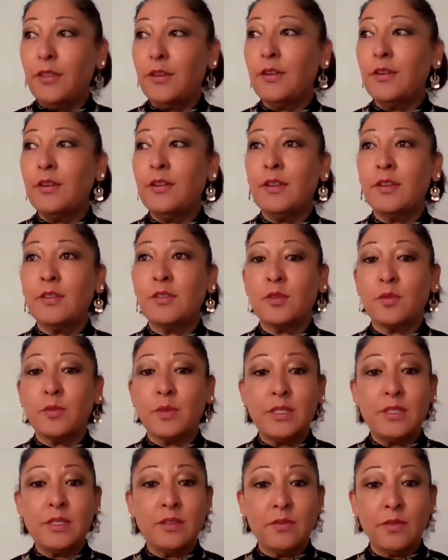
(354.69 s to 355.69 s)
Third, there's a
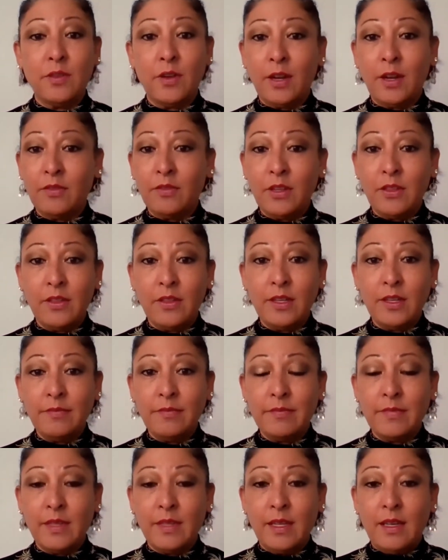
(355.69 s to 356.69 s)
reason for
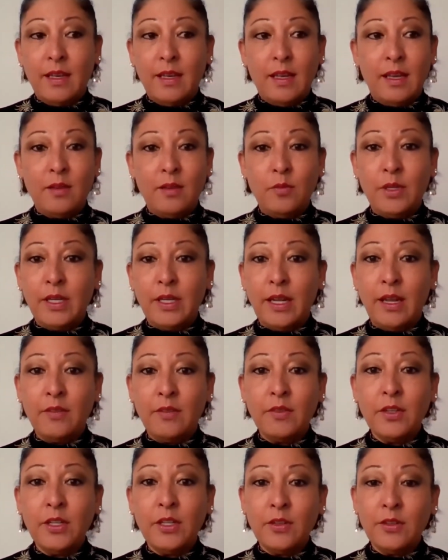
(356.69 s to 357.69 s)
everything. And
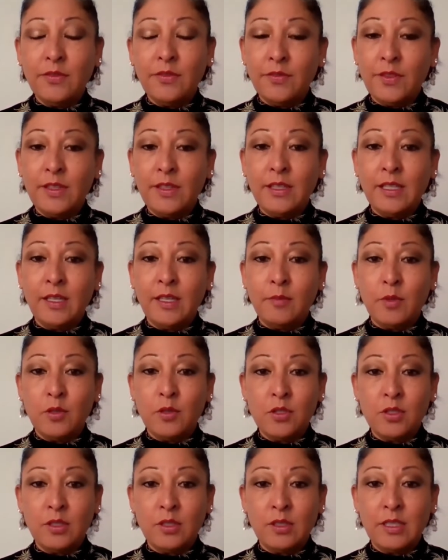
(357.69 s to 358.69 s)
whenever you're feeling
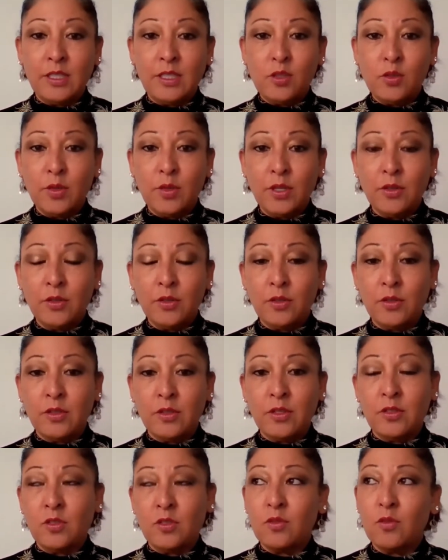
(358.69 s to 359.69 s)
emotionally triggered or
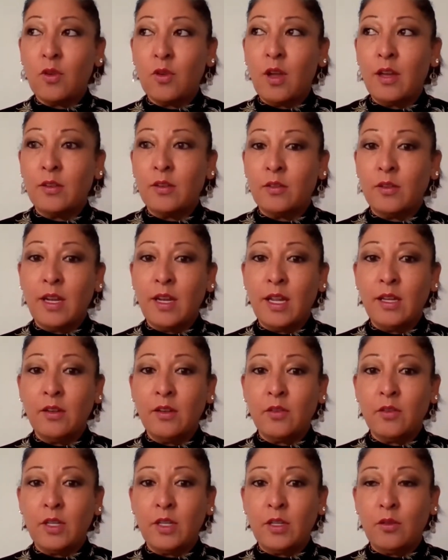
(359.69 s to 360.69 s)
distraught or
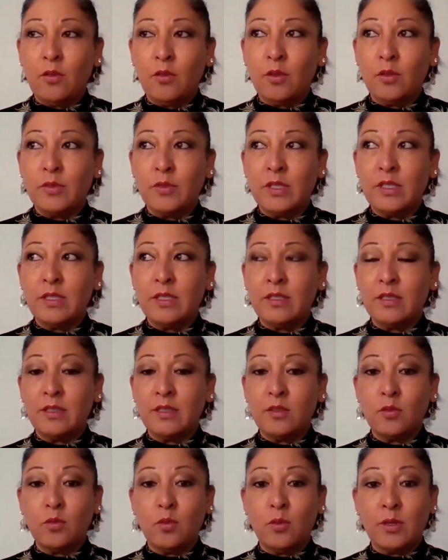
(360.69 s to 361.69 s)
angry or
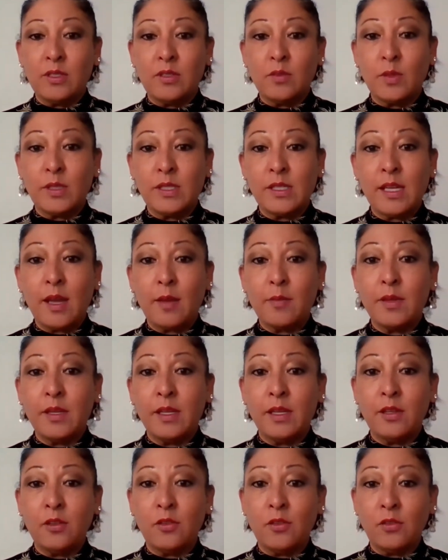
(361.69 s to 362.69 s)
resistant towards what's
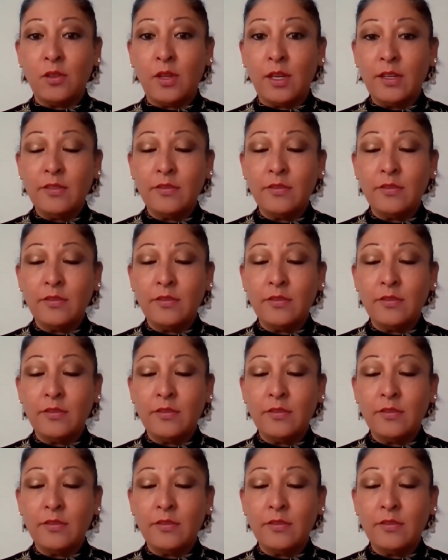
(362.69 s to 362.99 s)
happening in your